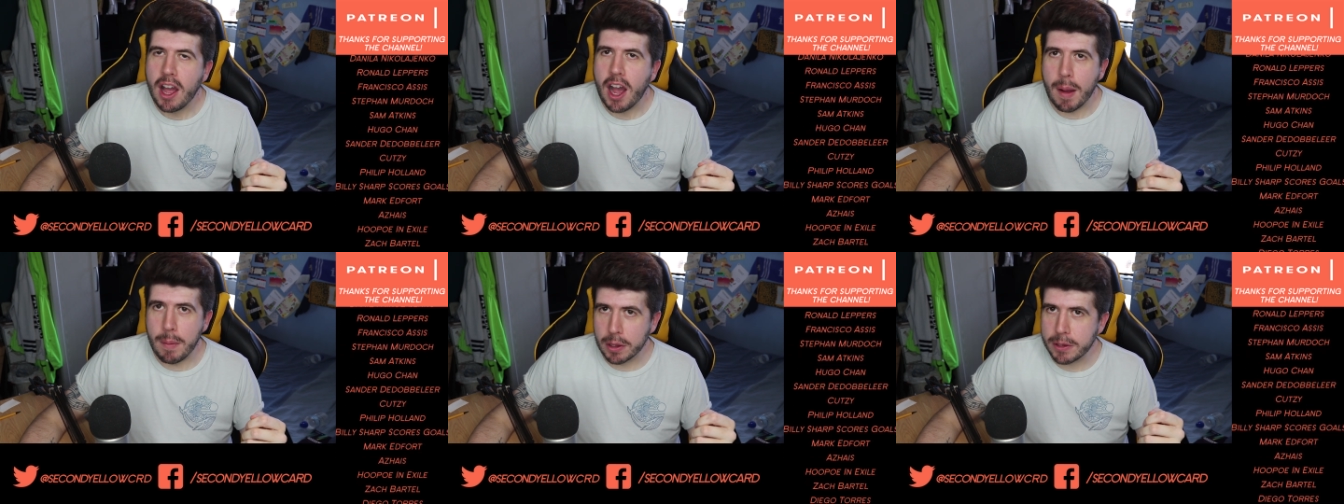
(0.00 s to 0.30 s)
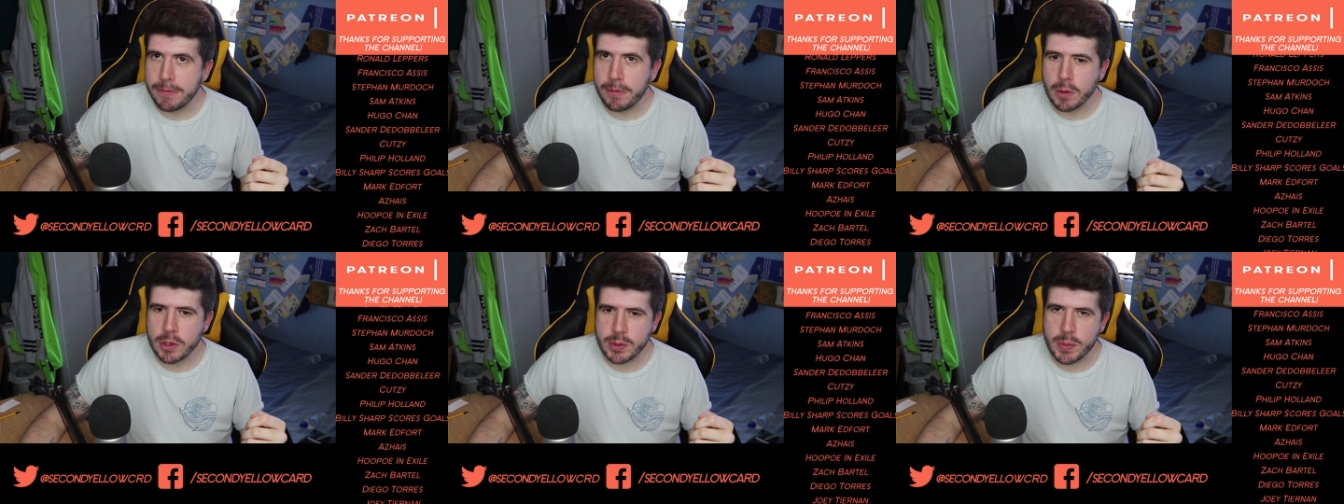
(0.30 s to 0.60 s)
I'm
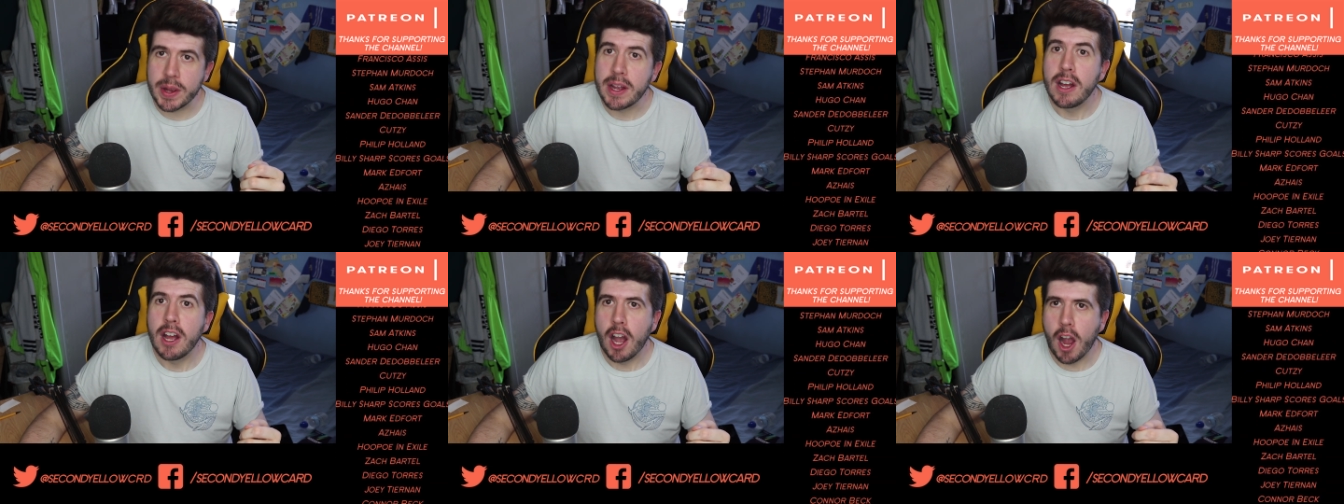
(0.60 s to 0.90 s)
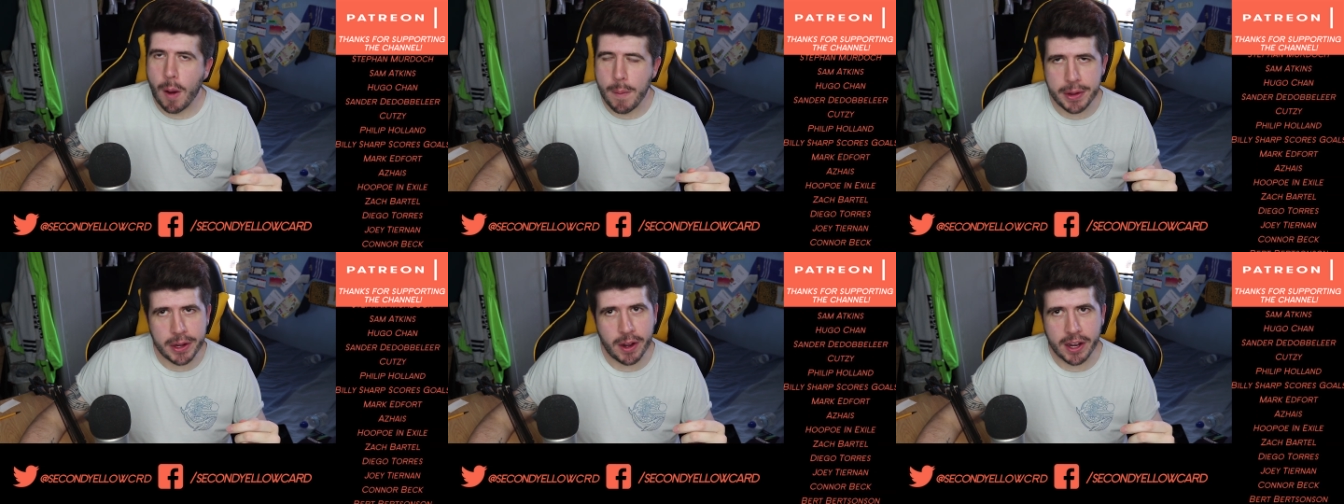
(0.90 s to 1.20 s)
looking forward to it.
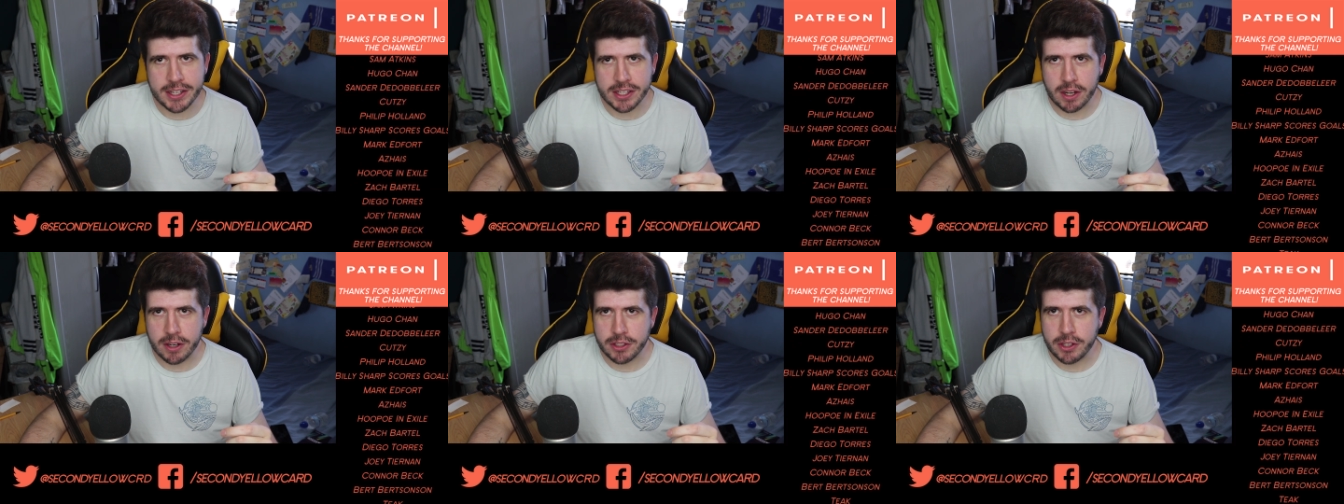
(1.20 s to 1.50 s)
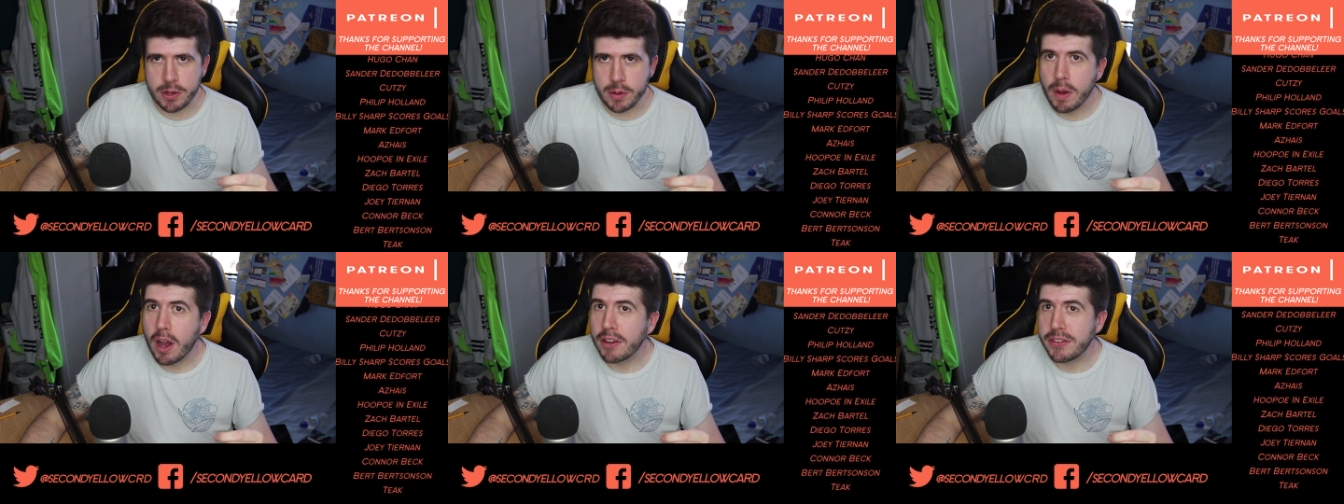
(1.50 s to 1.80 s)
Hope you guys are
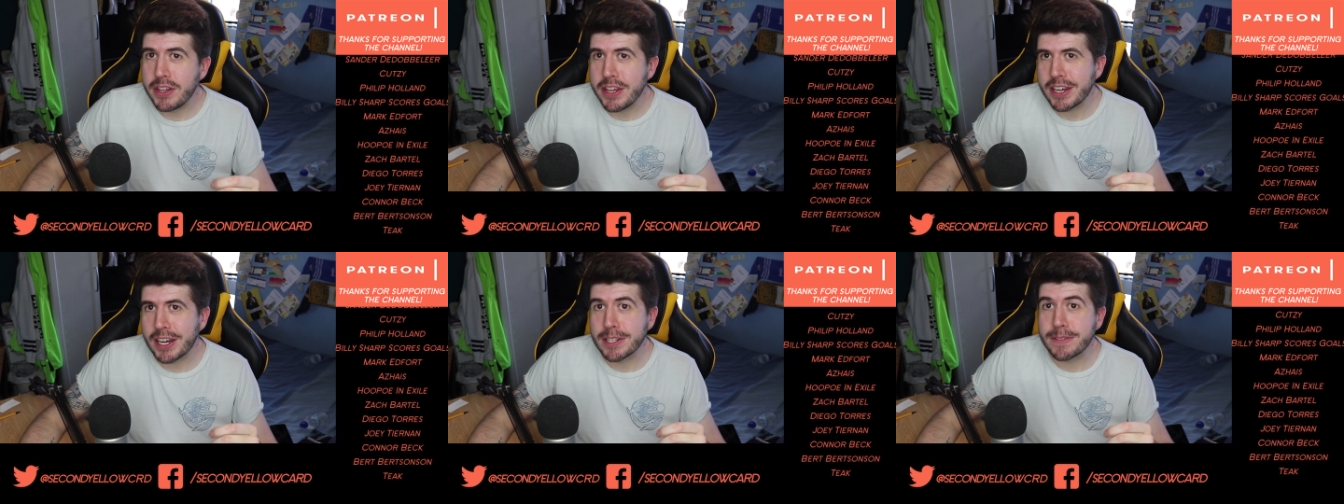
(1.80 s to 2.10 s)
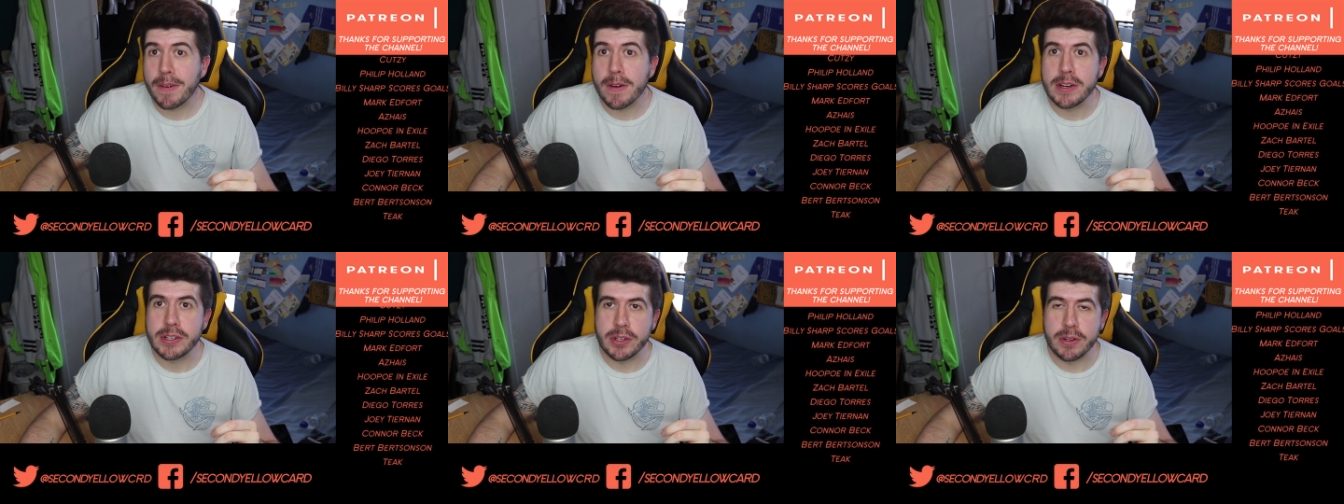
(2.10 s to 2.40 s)
too. I'll see you
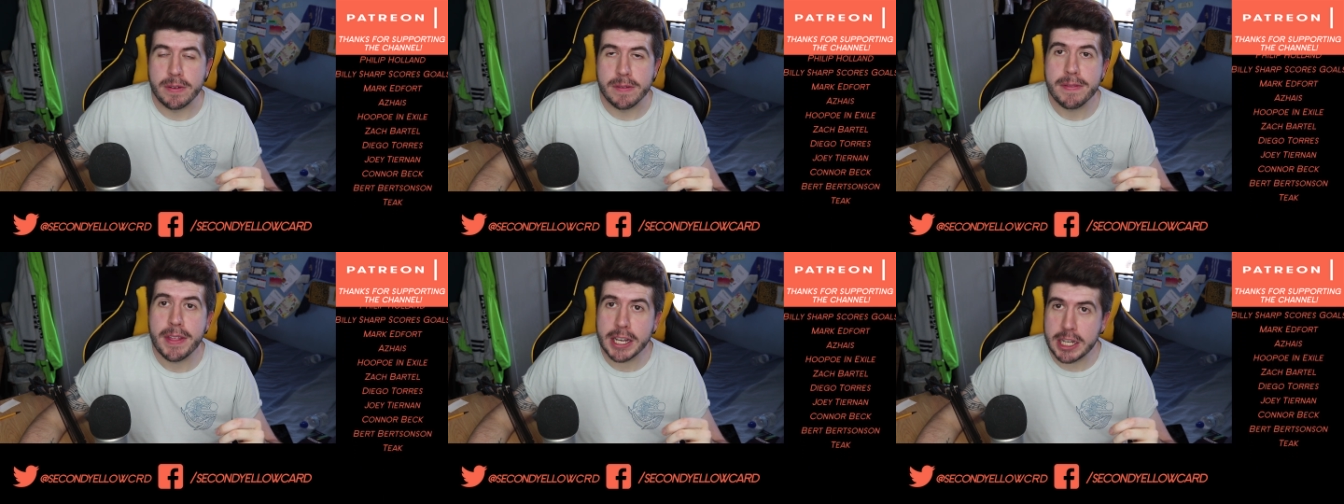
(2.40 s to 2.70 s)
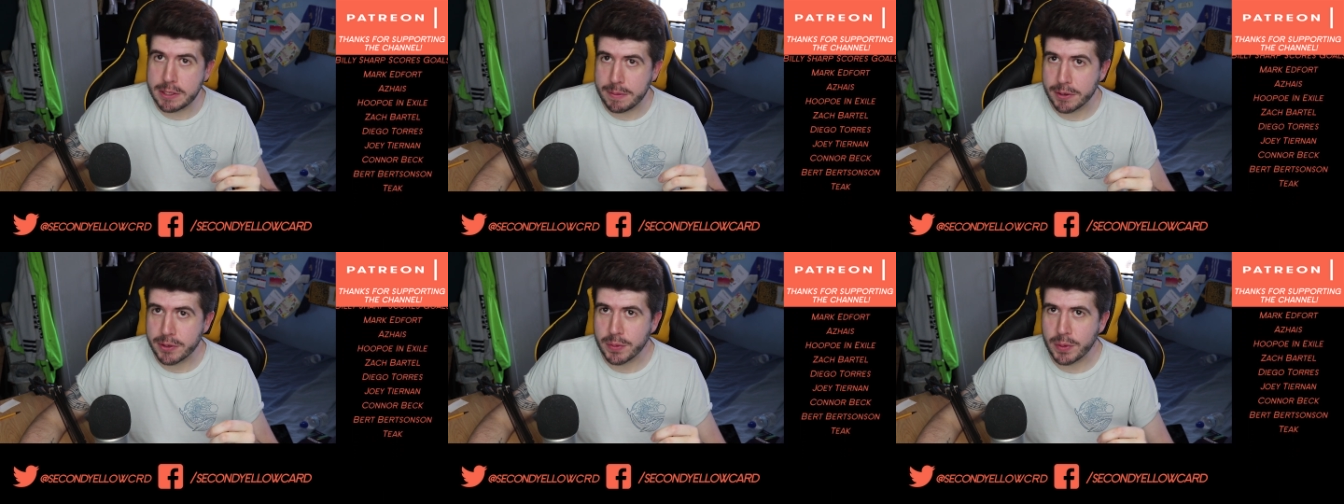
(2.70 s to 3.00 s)
guys very soon. Thank
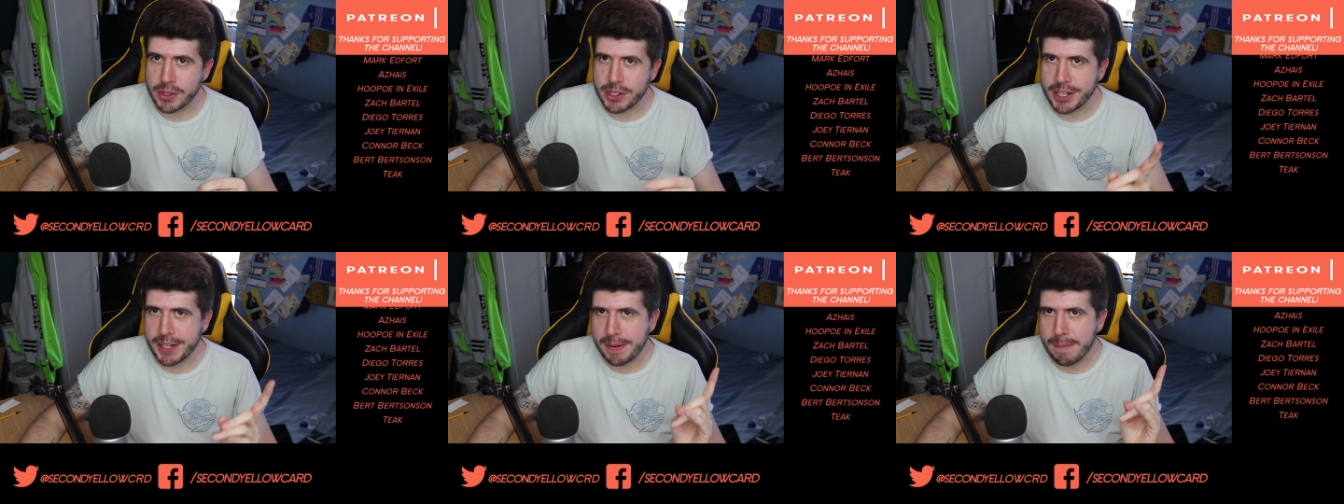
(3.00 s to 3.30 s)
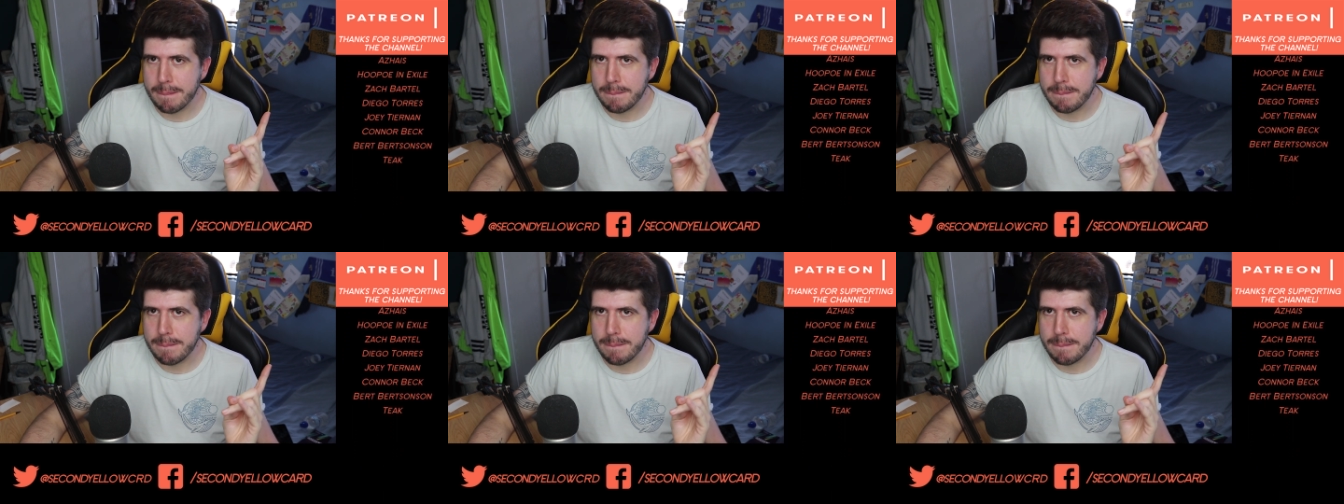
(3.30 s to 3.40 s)
you so much for watching.